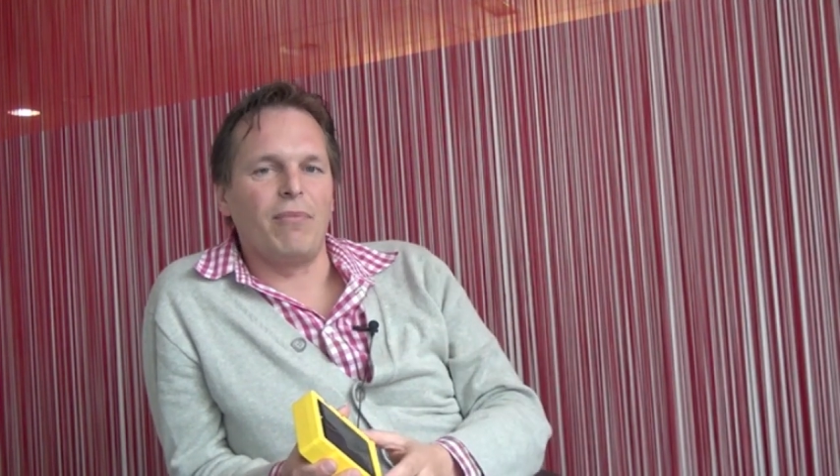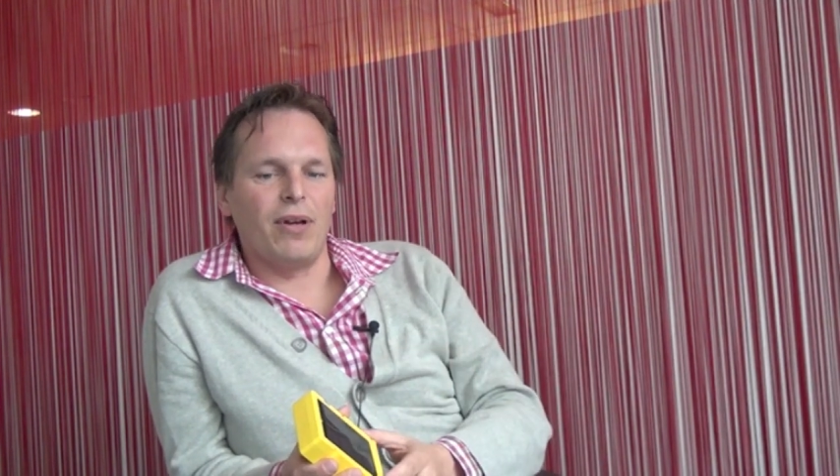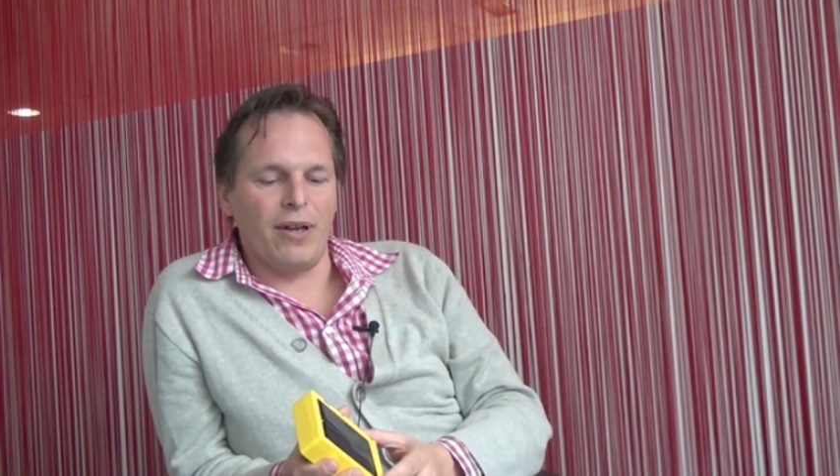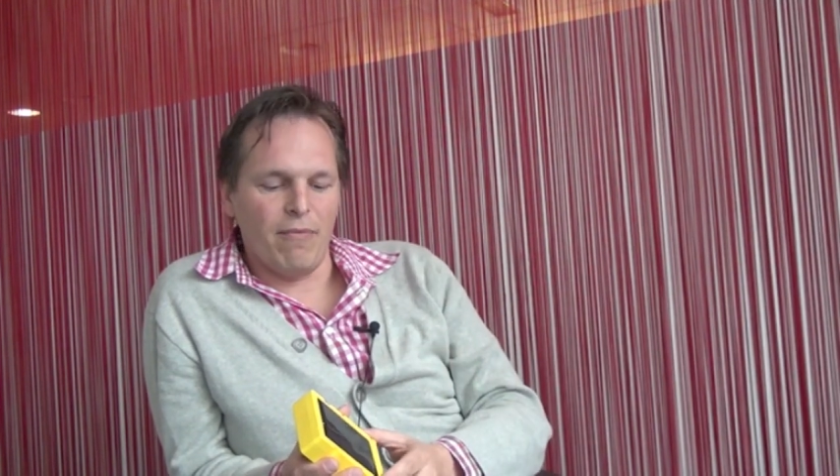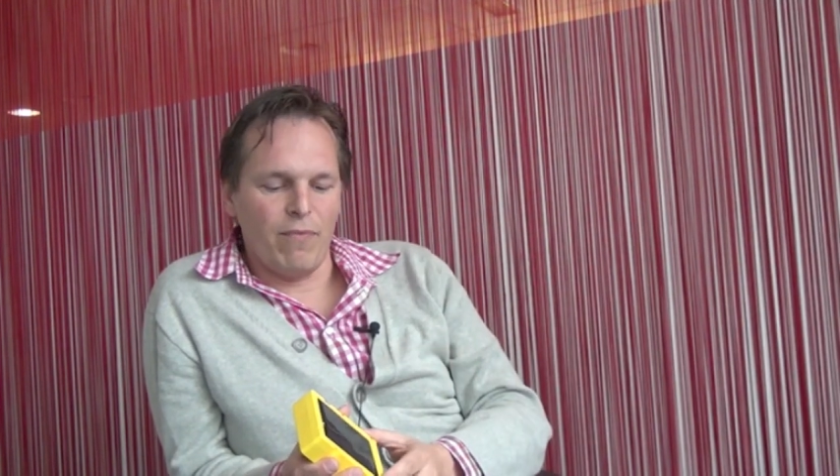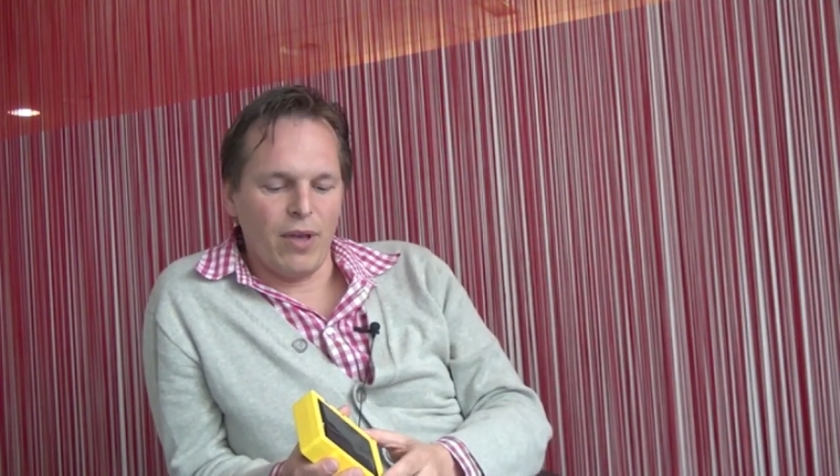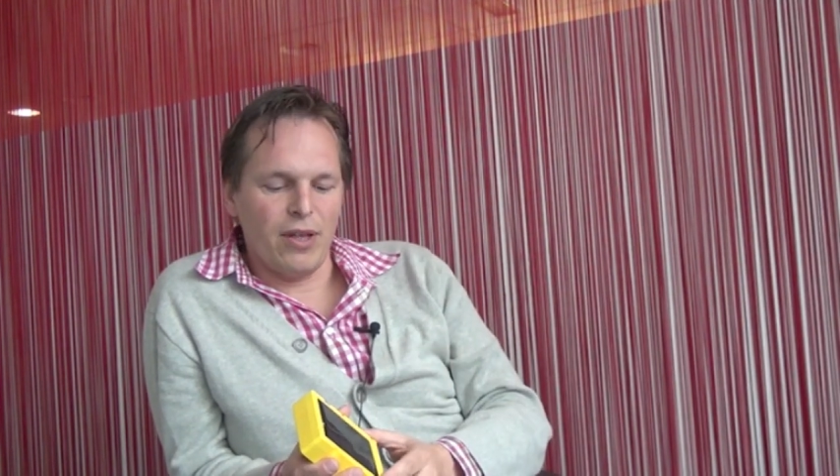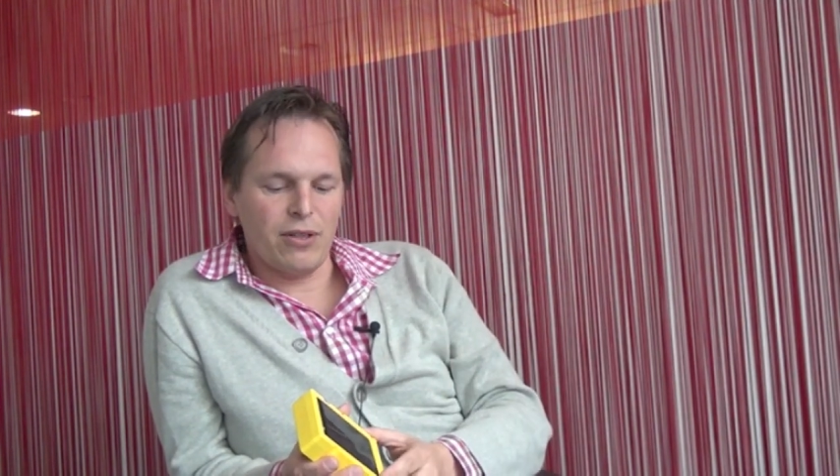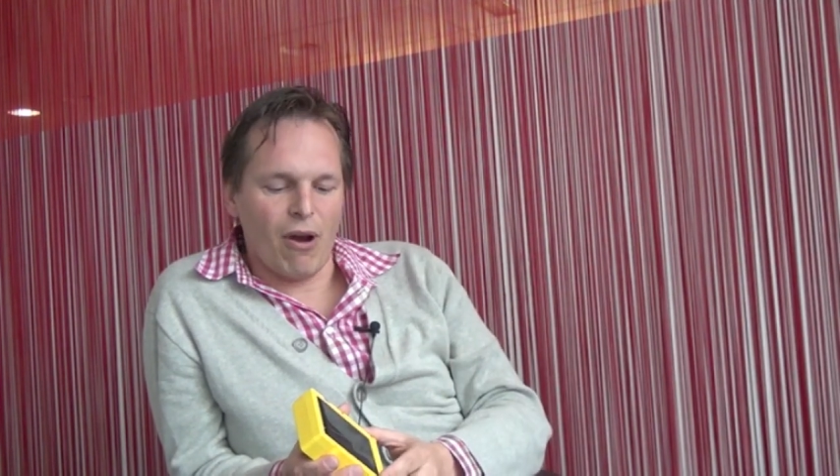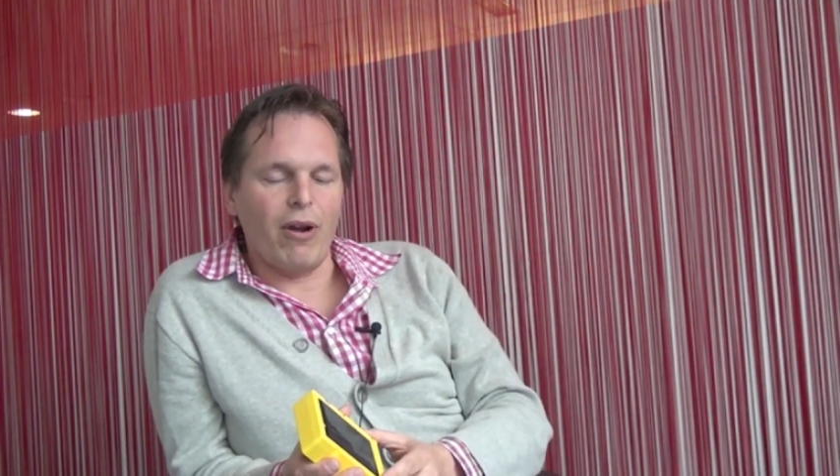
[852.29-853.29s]
um,
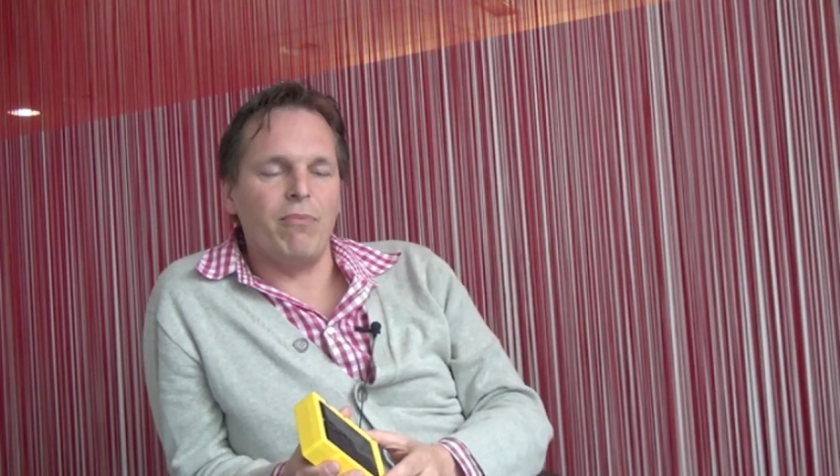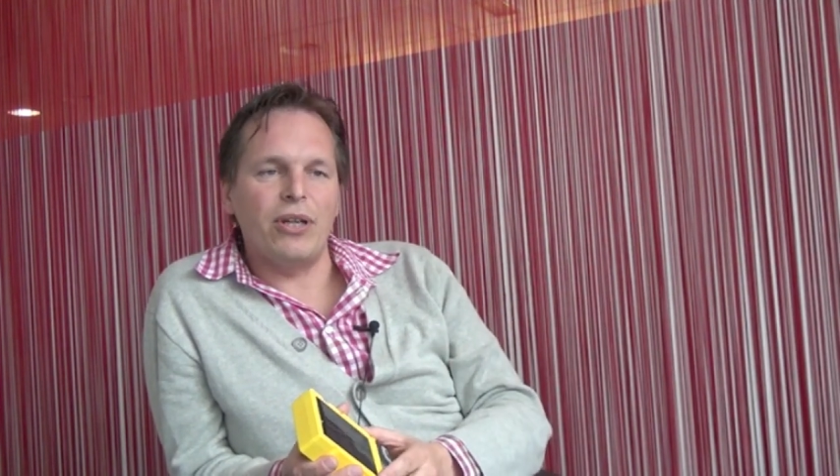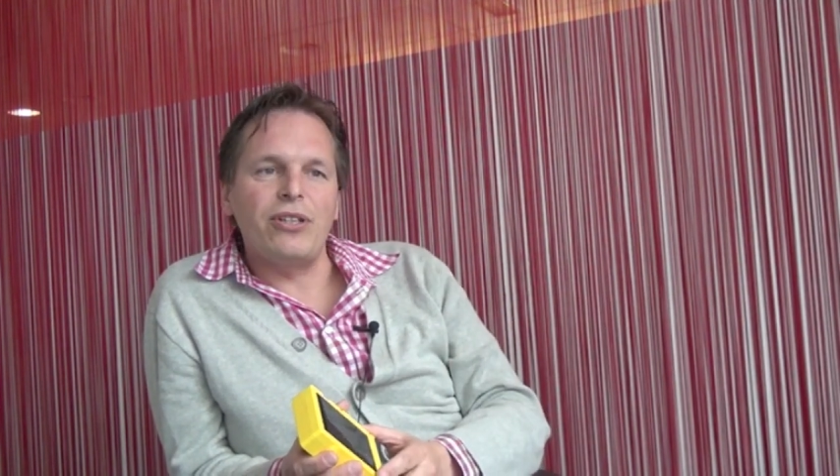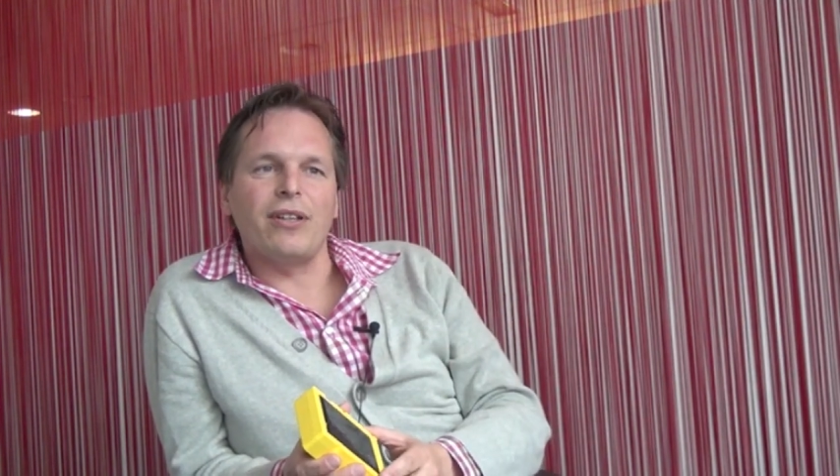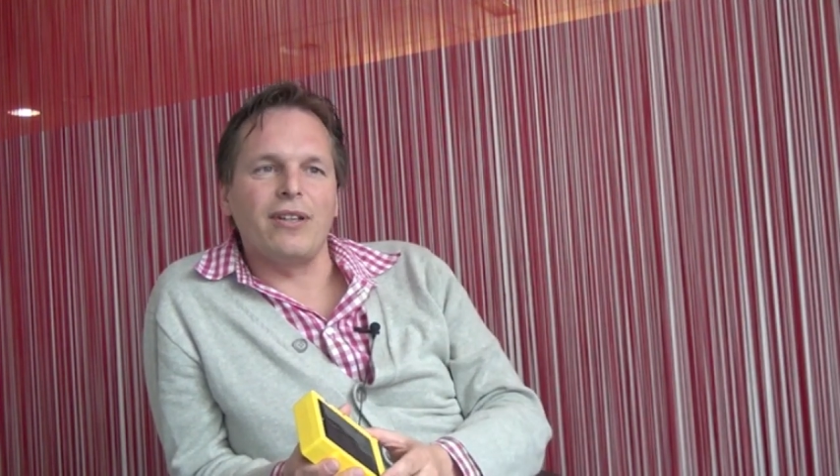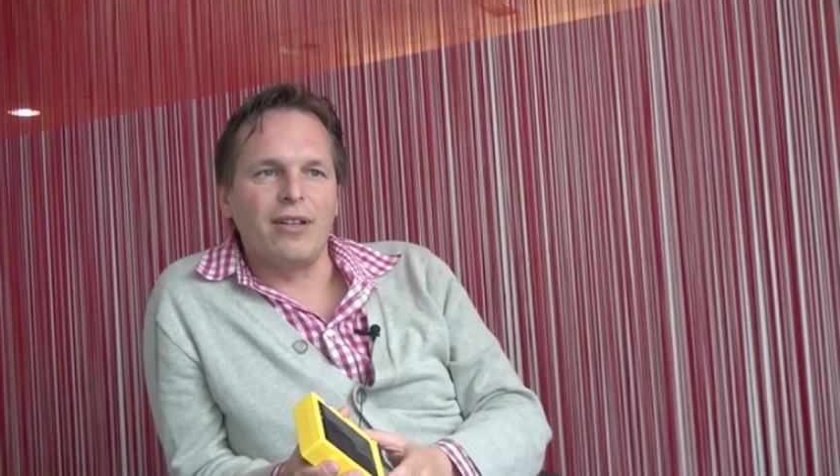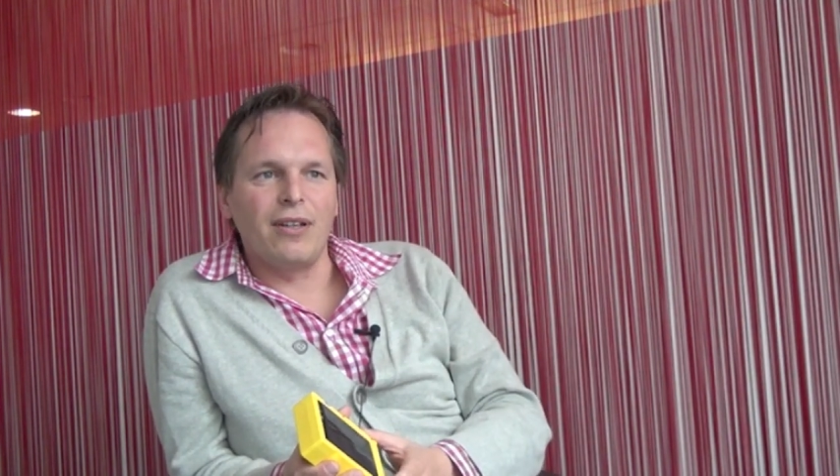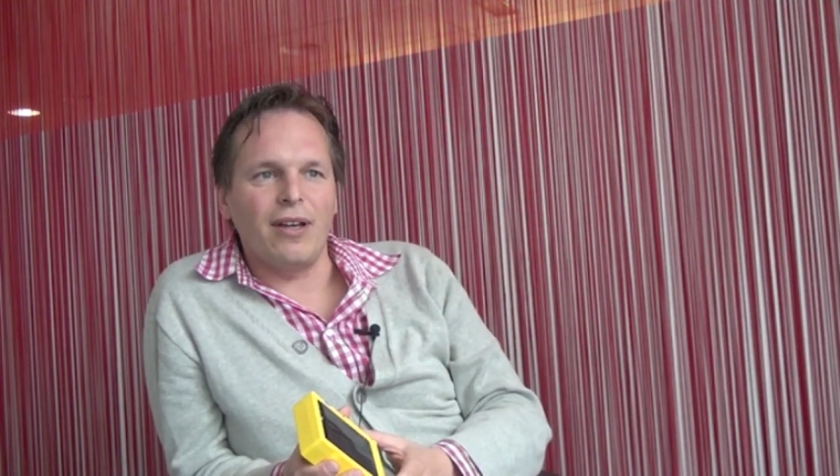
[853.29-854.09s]
it's our ambition